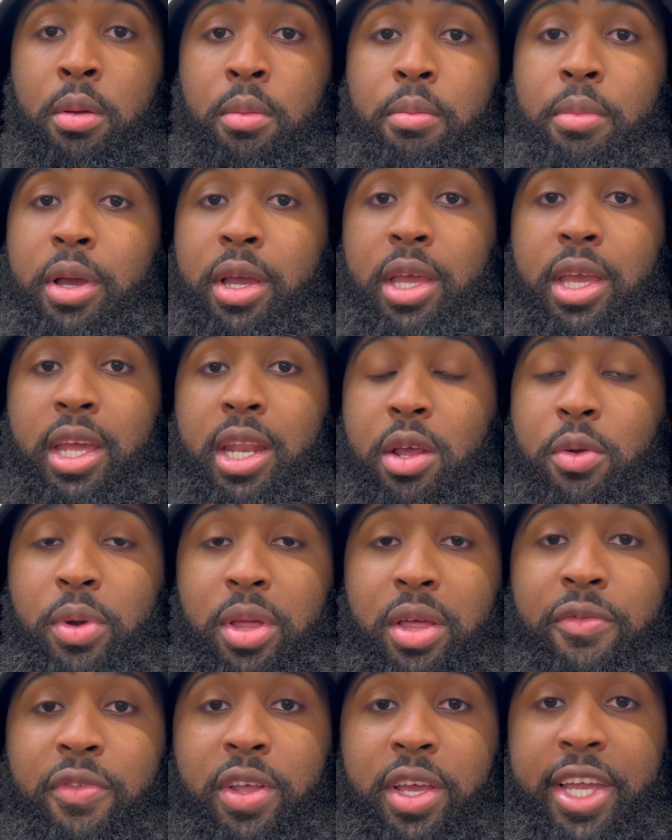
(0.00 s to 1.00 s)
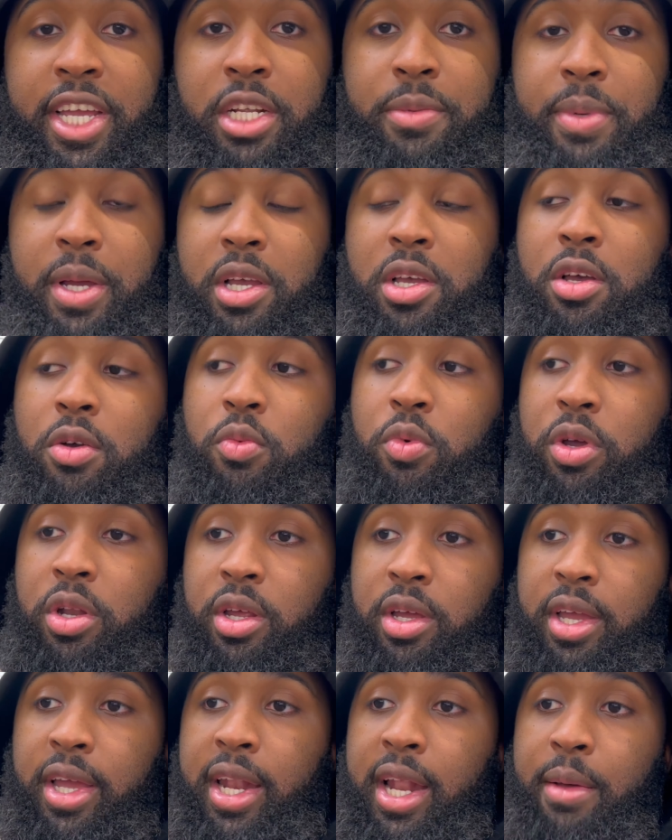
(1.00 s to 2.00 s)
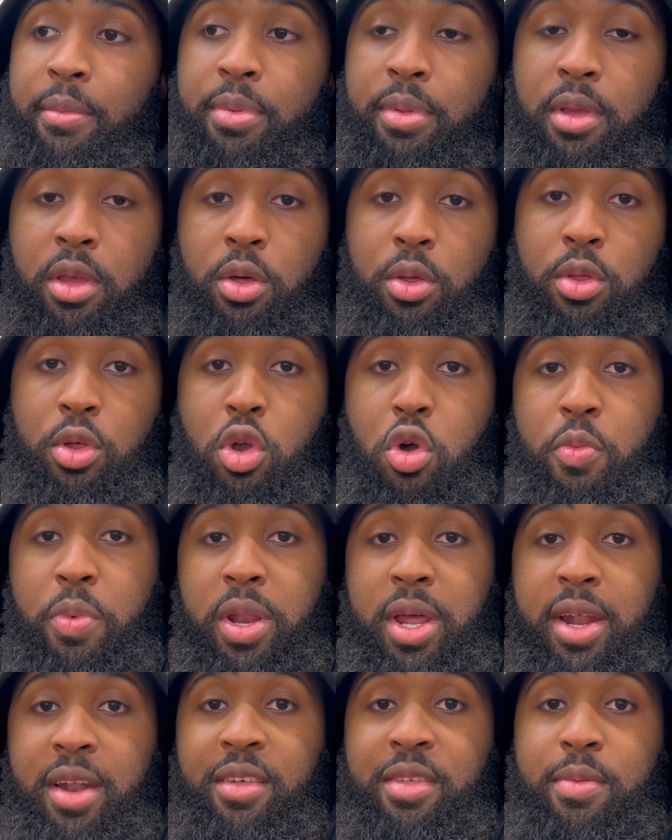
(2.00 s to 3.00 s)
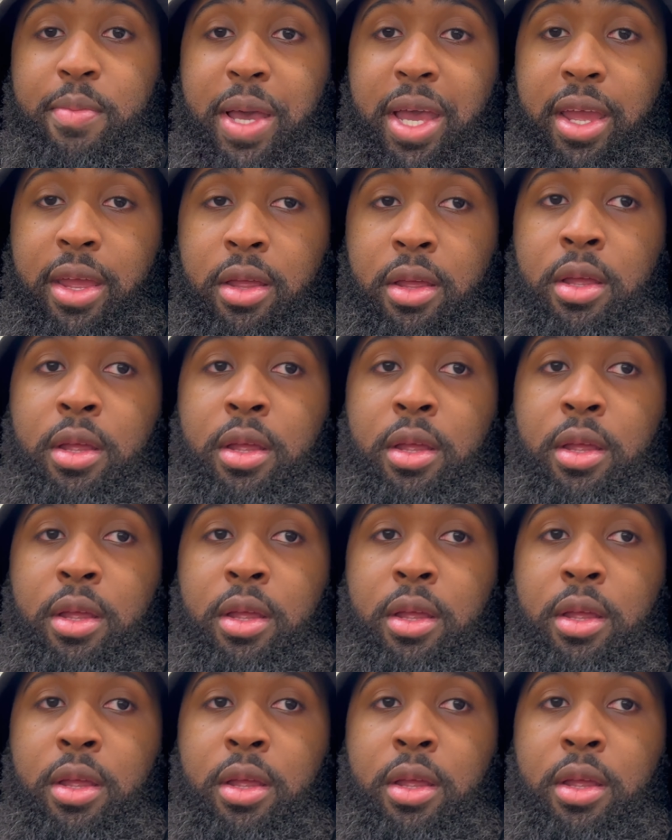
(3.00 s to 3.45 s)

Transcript: But anyway, I'm gonna catch back up with her, and I'm still scoping out a spot.